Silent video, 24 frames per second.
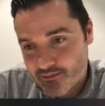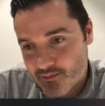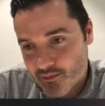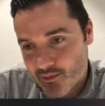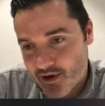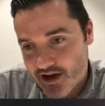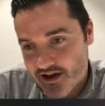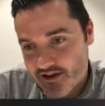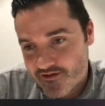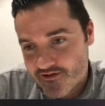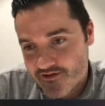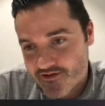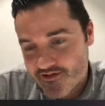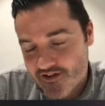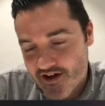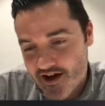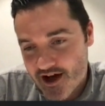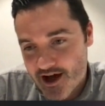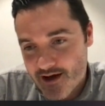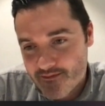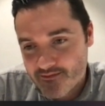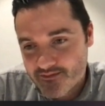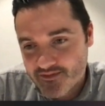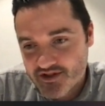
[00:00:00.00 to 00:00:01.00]
with
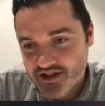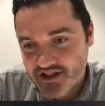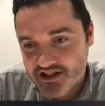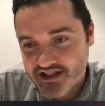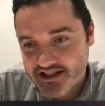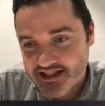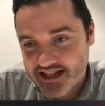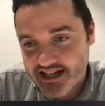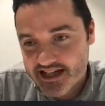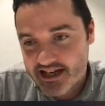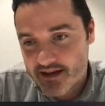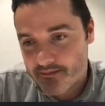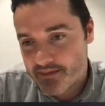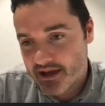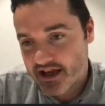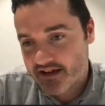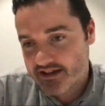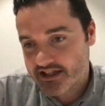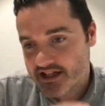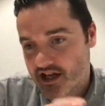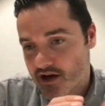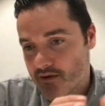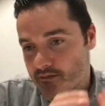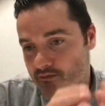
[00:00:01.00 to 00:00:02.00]
um, just seeing a bit,
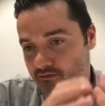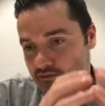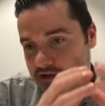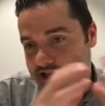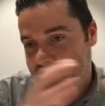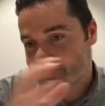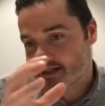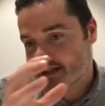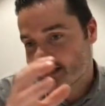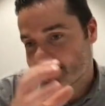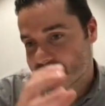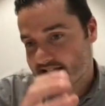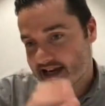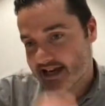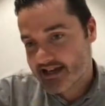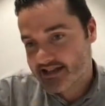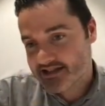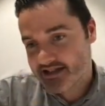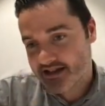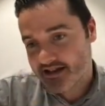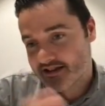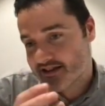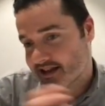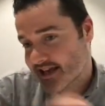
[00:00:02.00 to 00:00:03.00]
you know, recent
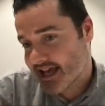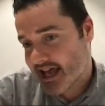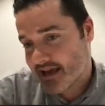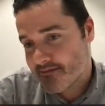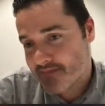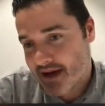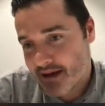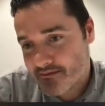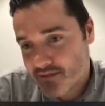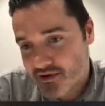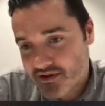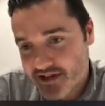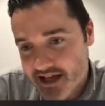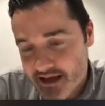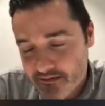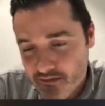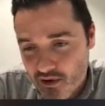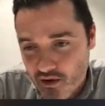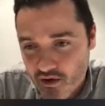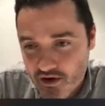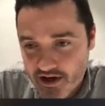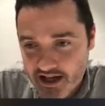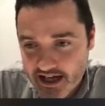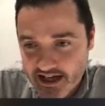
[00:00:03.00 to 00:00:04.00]
data. They came back Monday
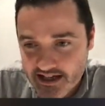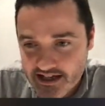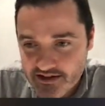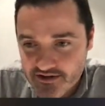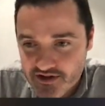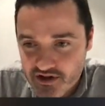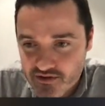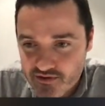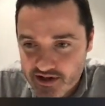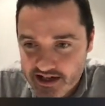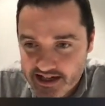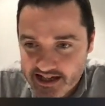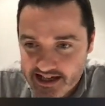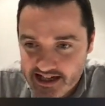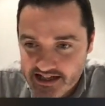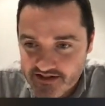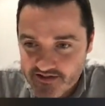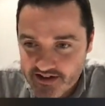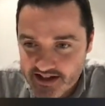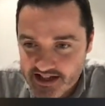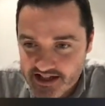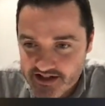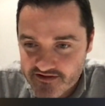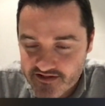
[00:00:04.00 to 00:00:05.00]
morning and there was three years
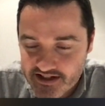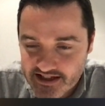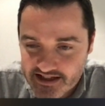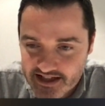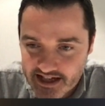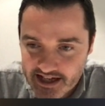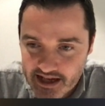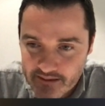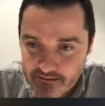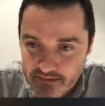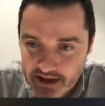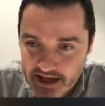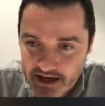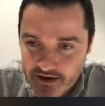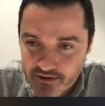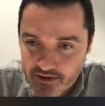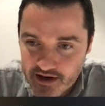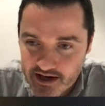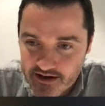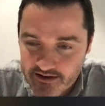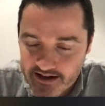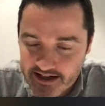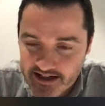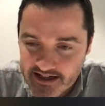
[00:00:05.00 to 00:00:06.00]
of history sitting in
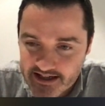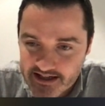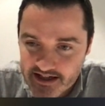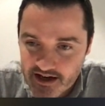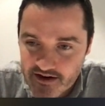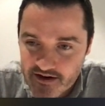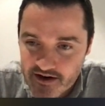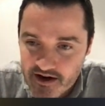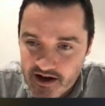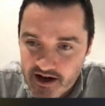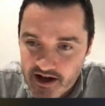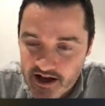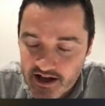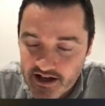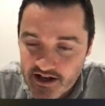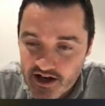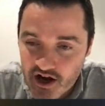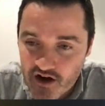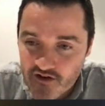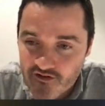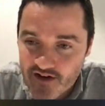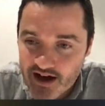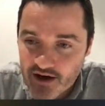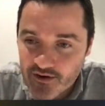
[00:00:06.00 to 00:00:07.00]
BigQuery. So, you
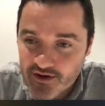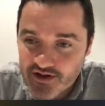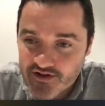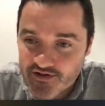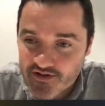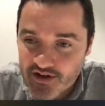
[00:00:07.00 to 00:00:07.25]
know, that was